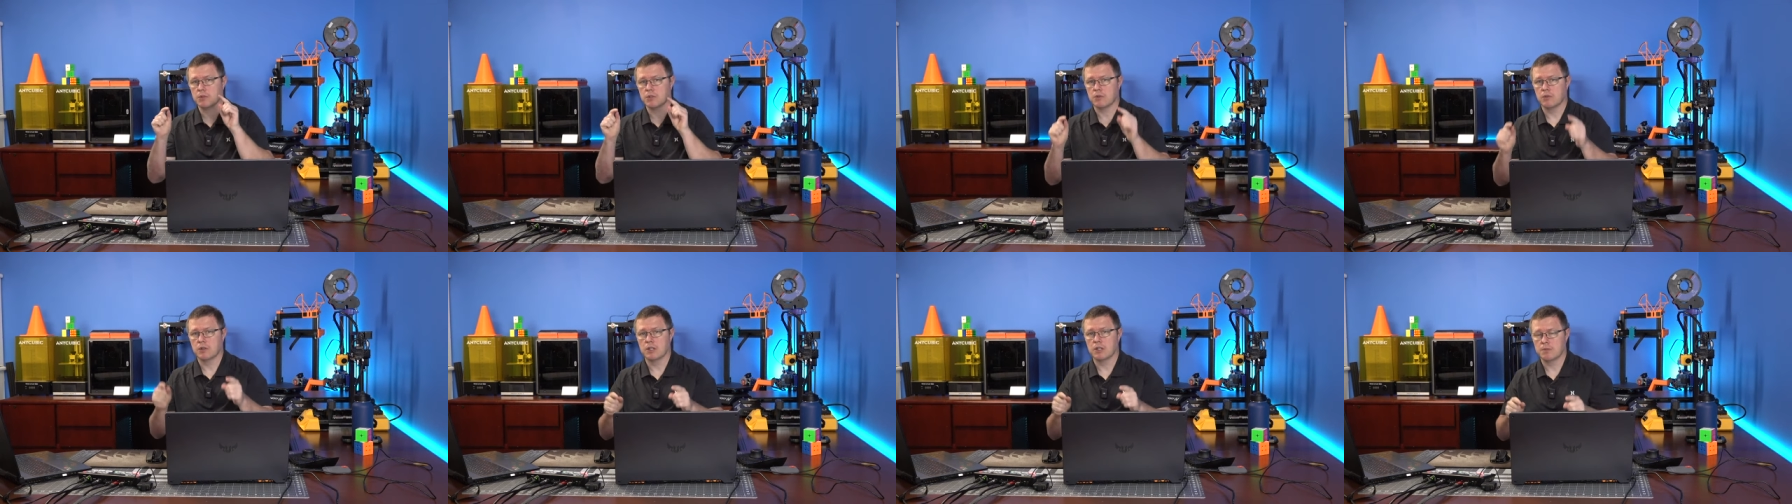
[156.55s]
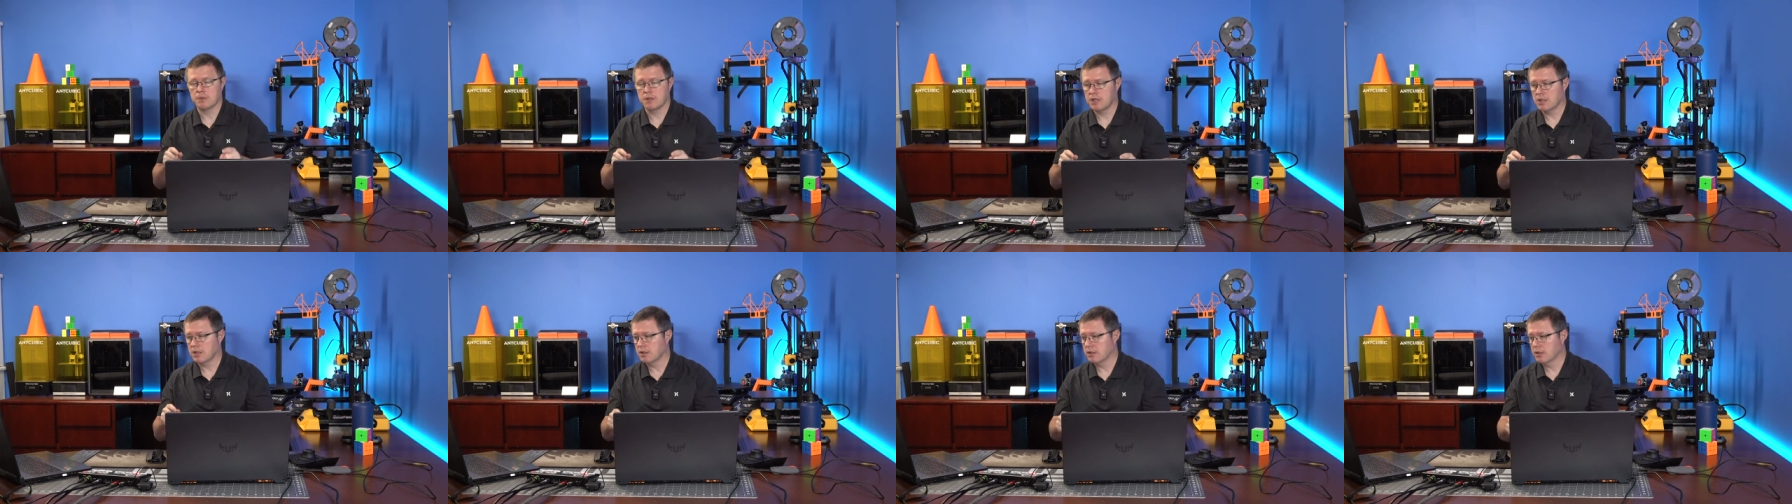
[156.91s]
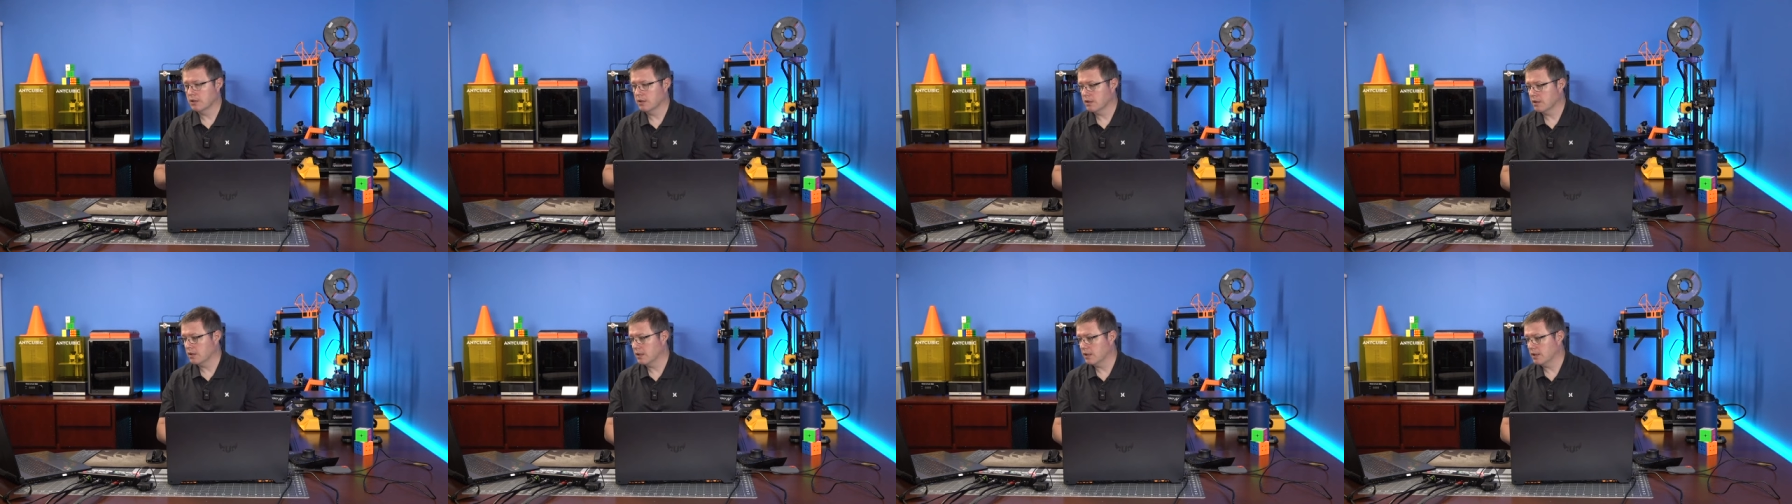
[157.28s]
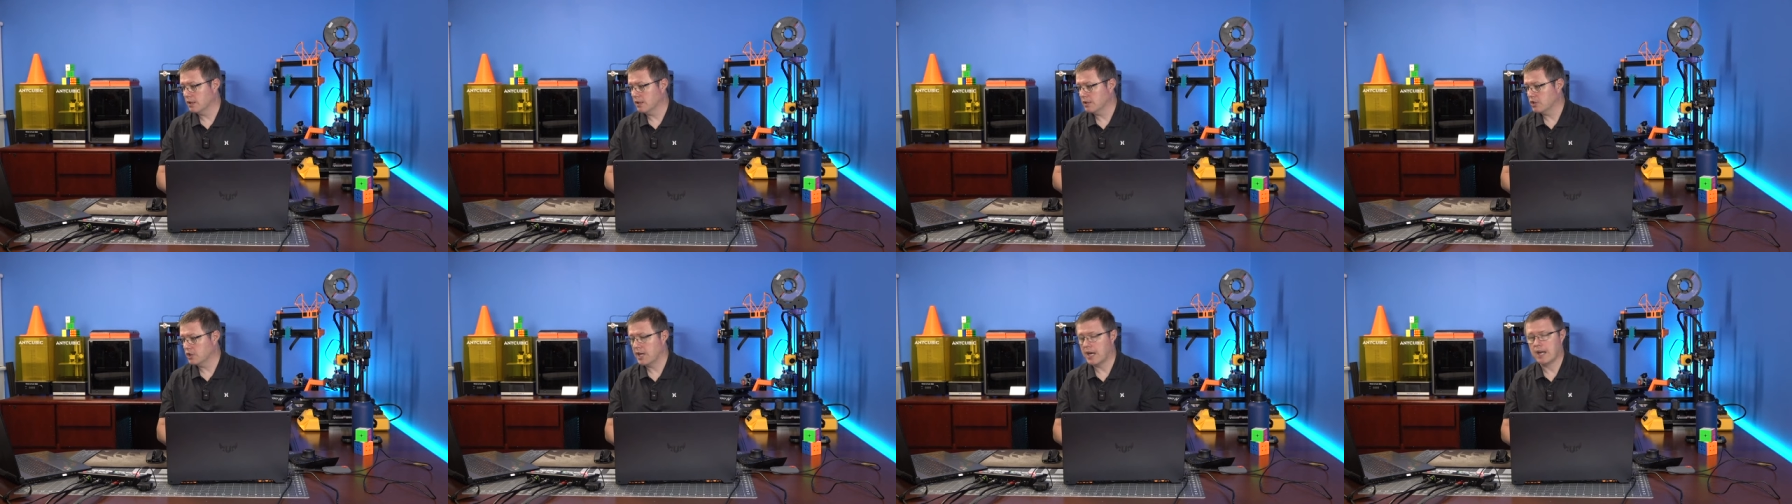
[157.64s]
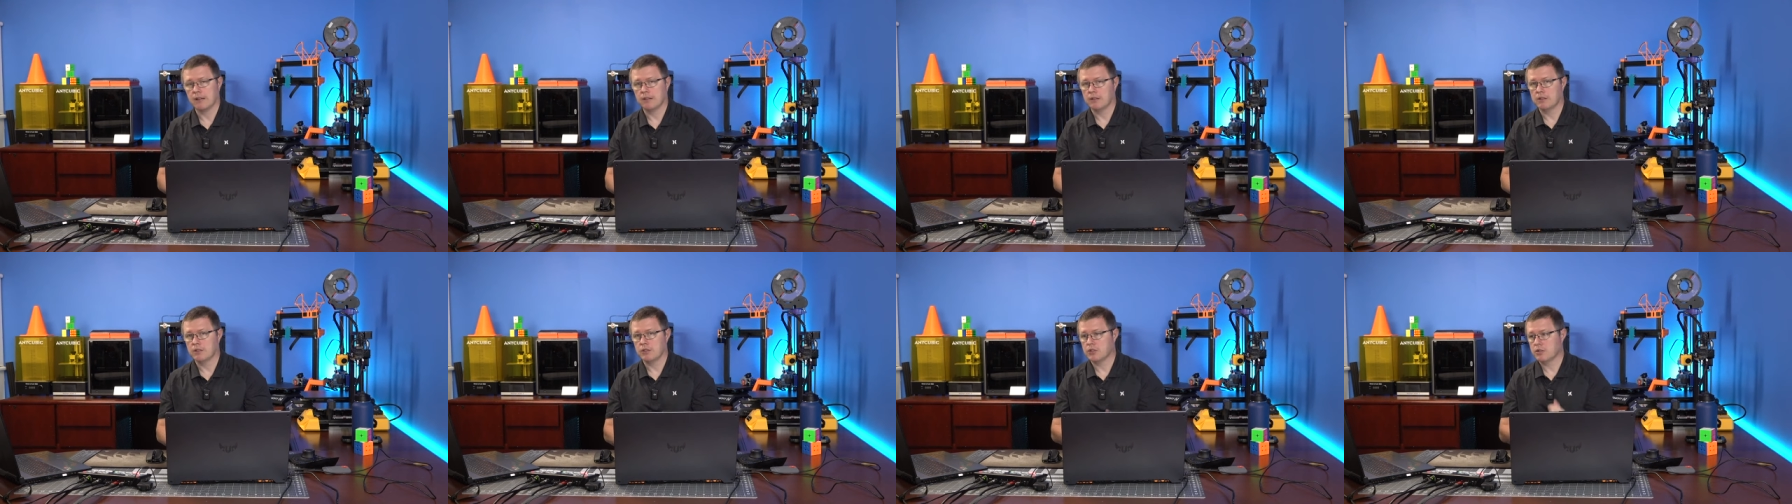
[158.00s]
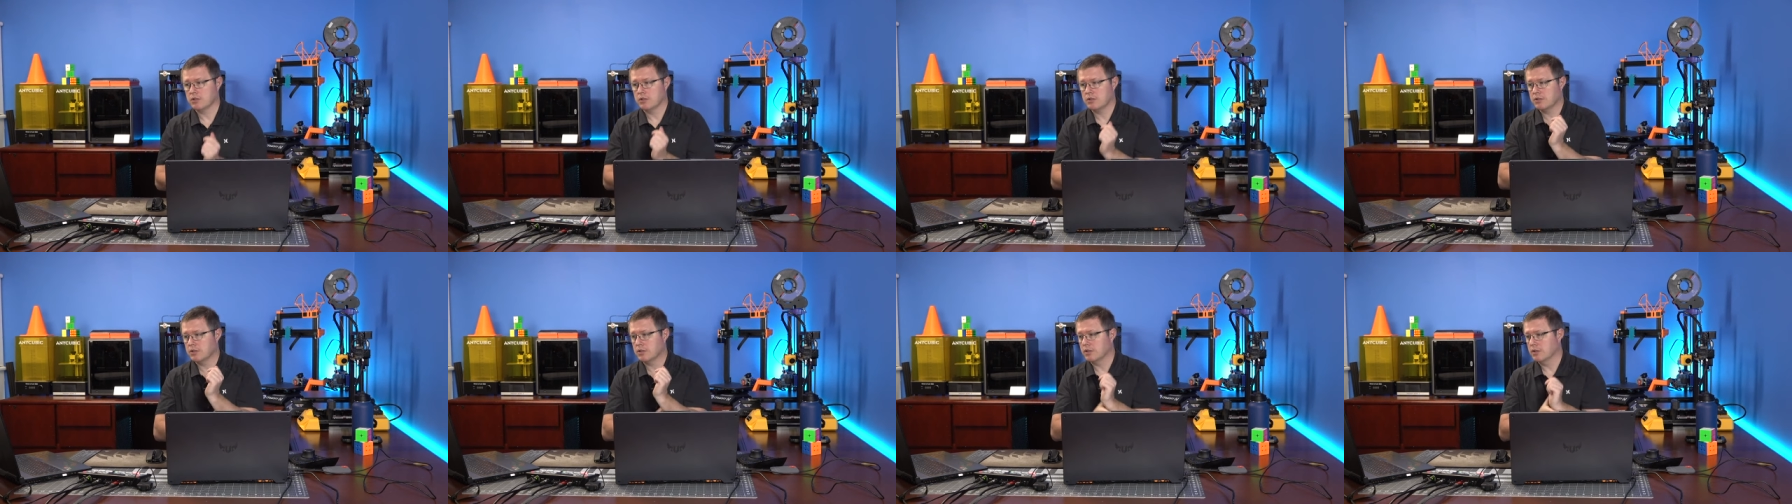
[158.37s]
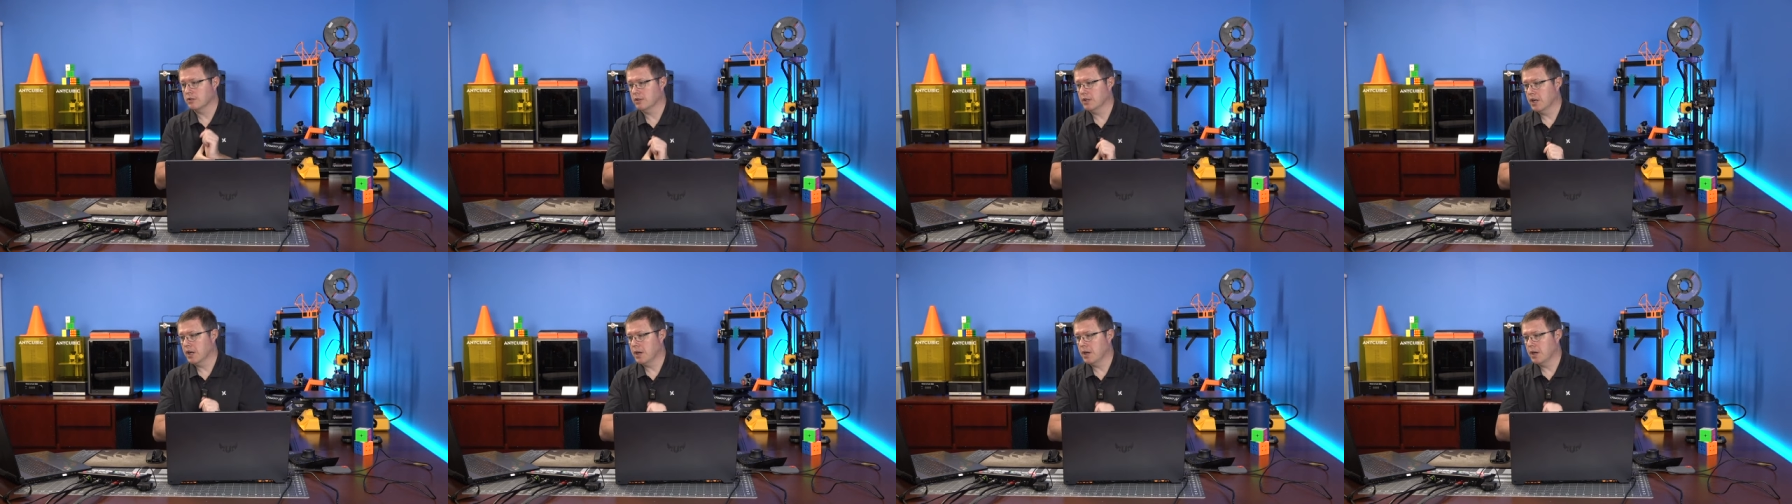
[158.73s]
going to be uh, a challenge. So